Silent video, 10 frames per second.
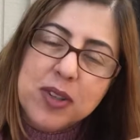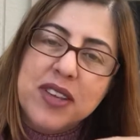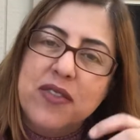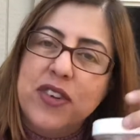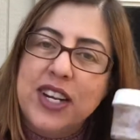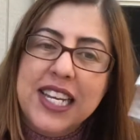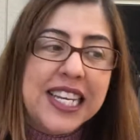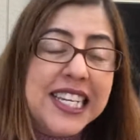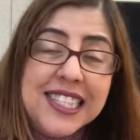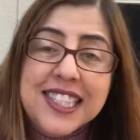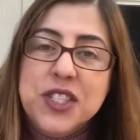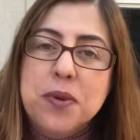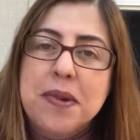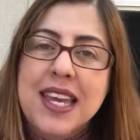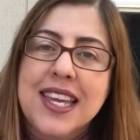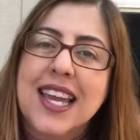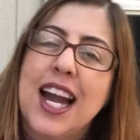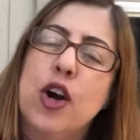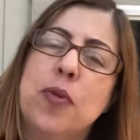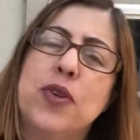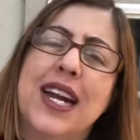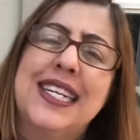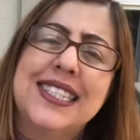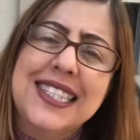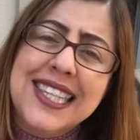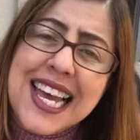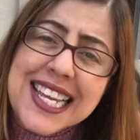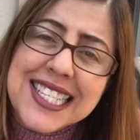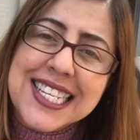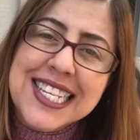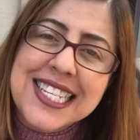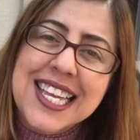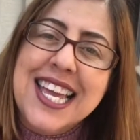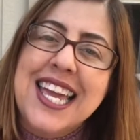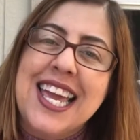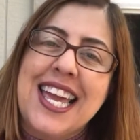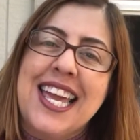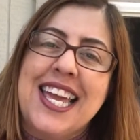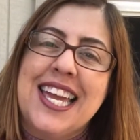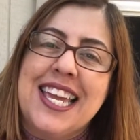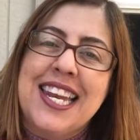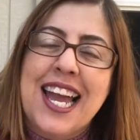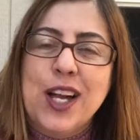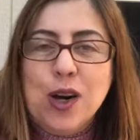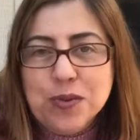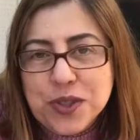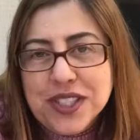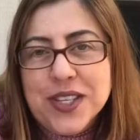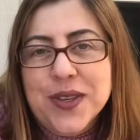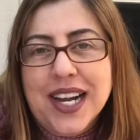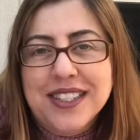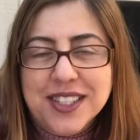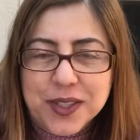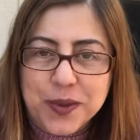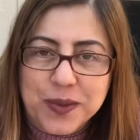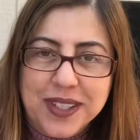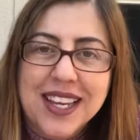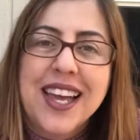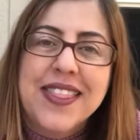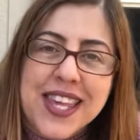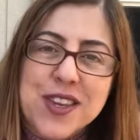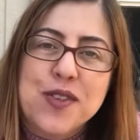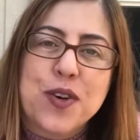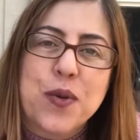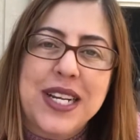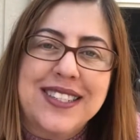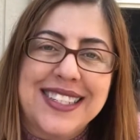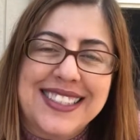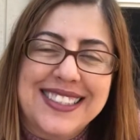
and very easy to make. I hope you guys liked it, and I hope to see you guys soon. Thank you for watching.